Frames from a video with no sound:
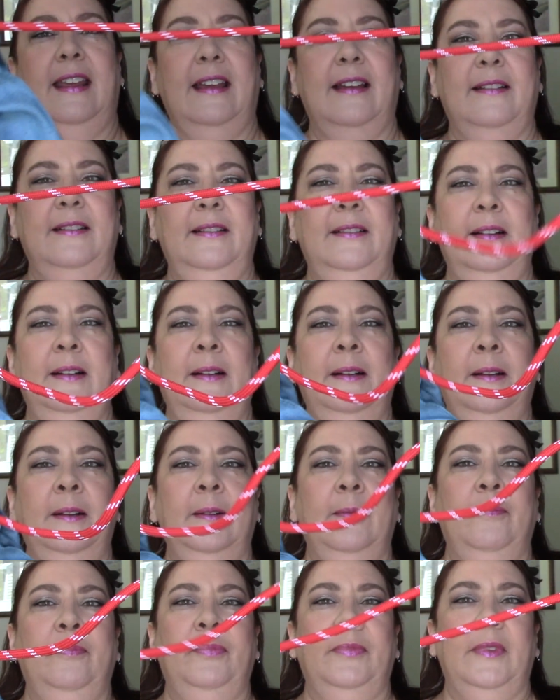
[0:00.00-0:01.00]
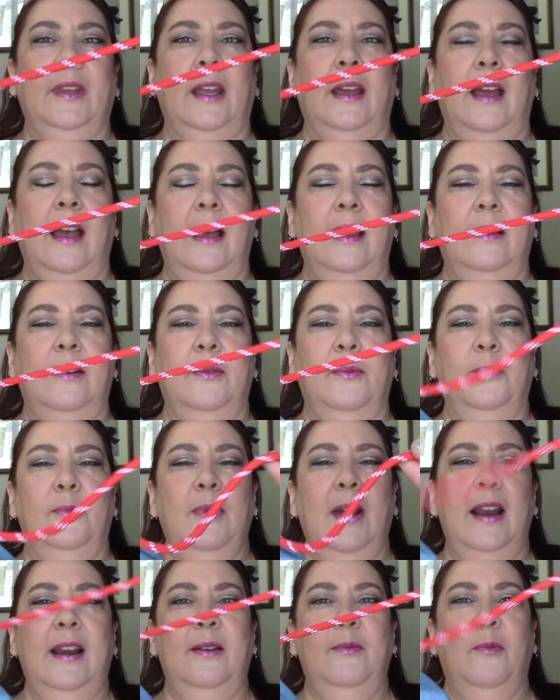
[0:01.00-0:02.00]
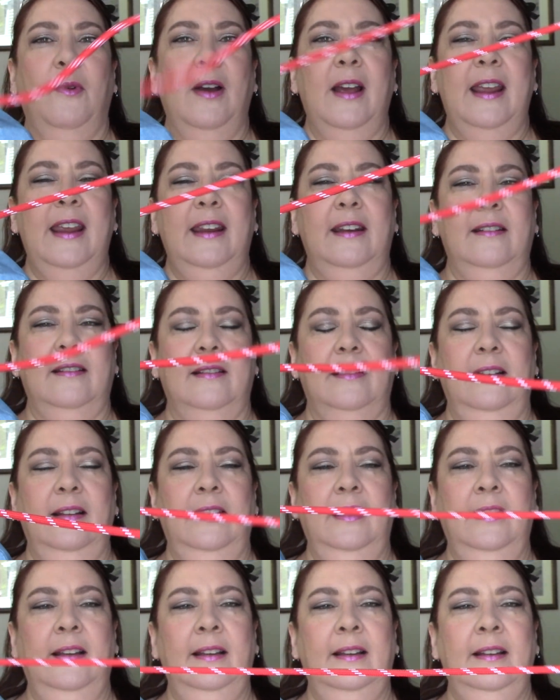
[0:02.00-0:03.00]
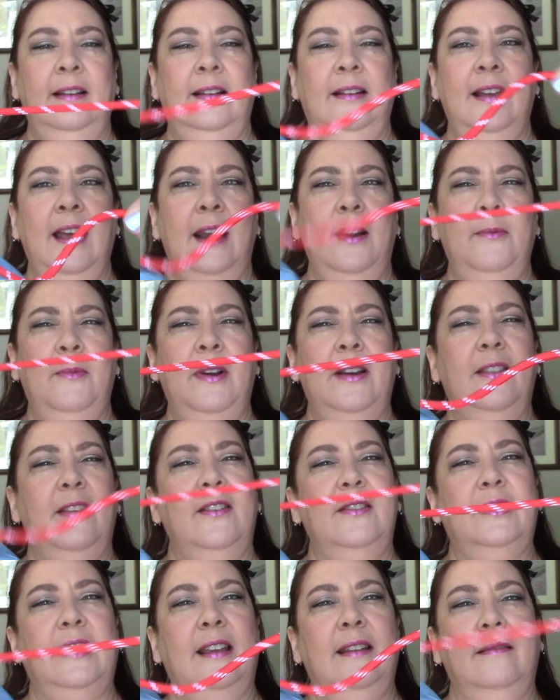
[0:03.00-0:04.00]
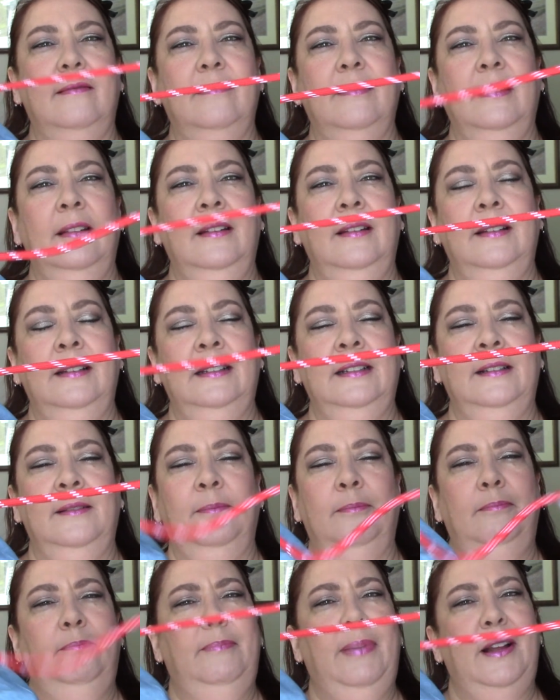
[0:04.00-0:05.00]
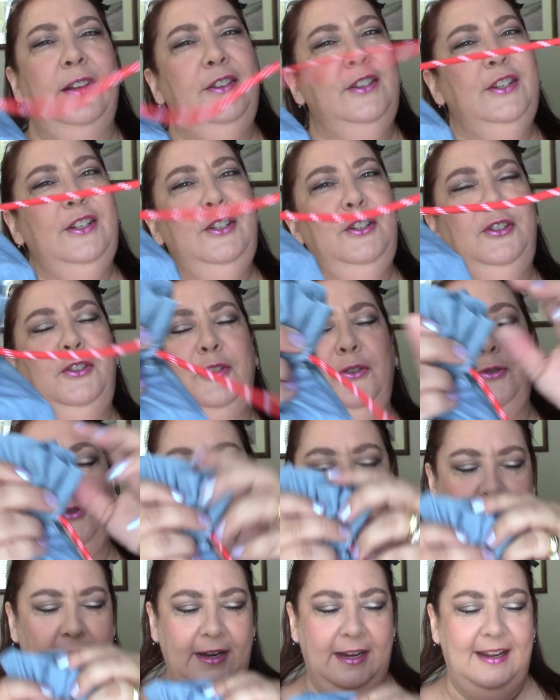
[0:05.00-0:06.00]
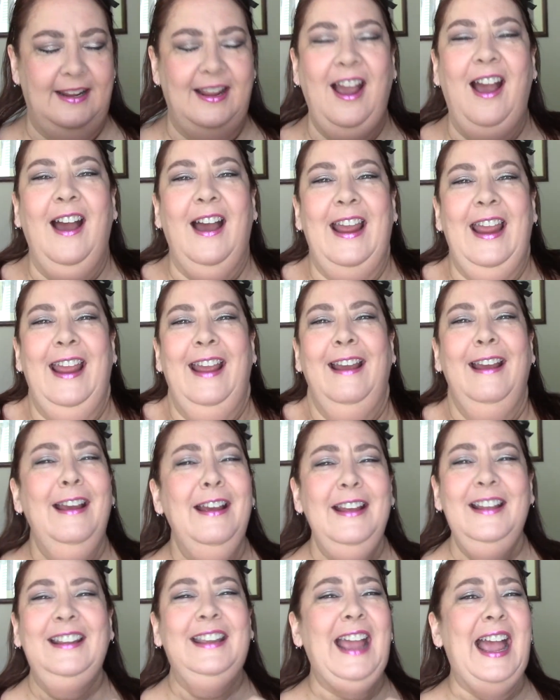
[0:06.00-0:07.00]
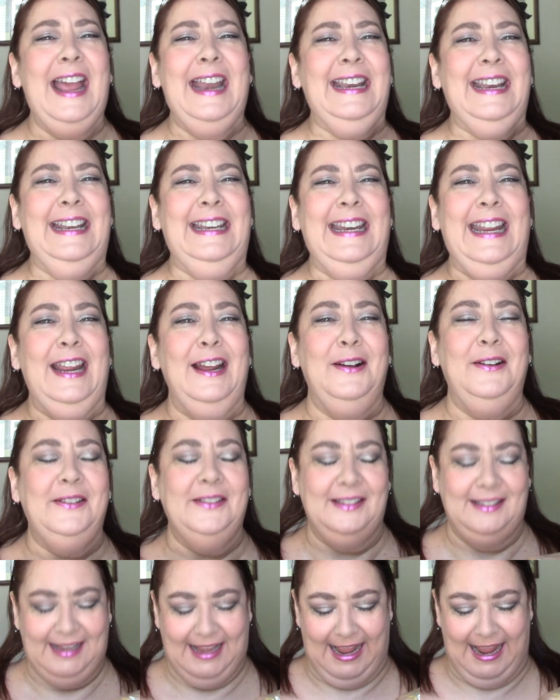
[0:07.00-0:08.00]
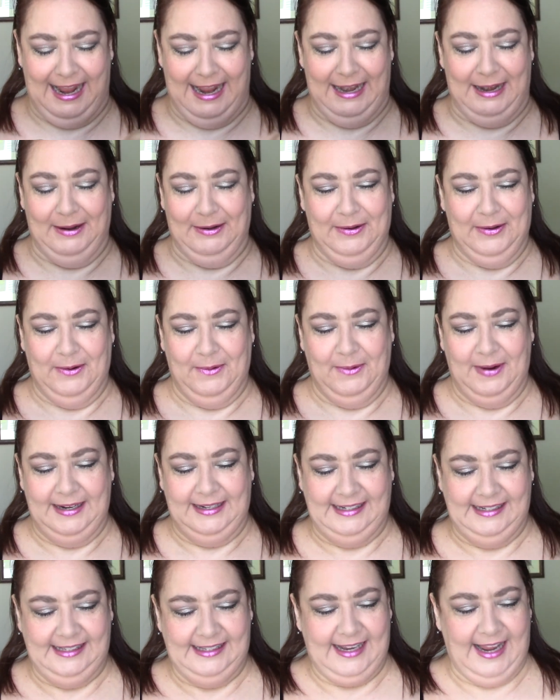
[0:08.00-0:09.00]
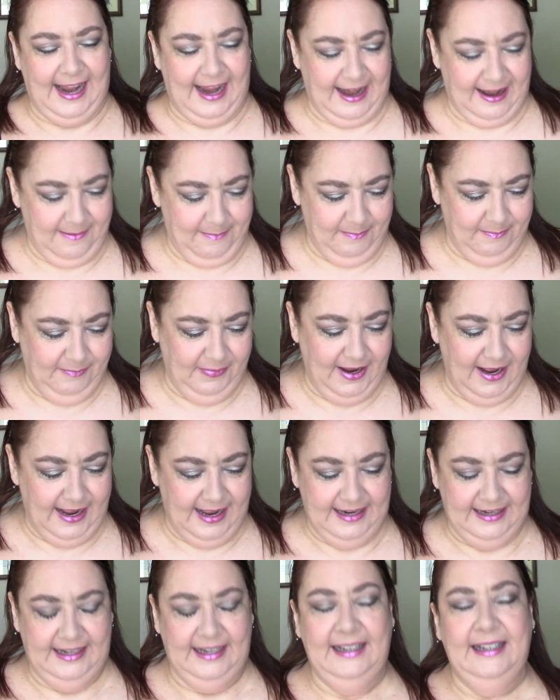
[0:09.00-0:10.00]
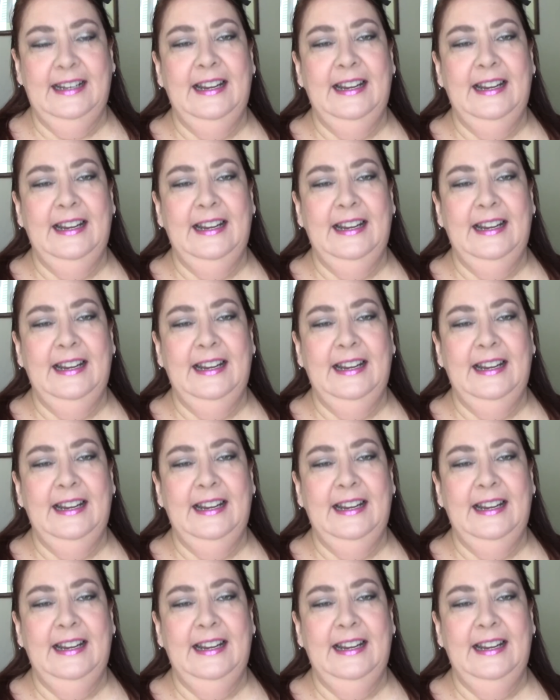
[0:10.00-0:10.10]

a red and white, kind of one of those like bungee shoestring kind of deals. I don't know what to say, but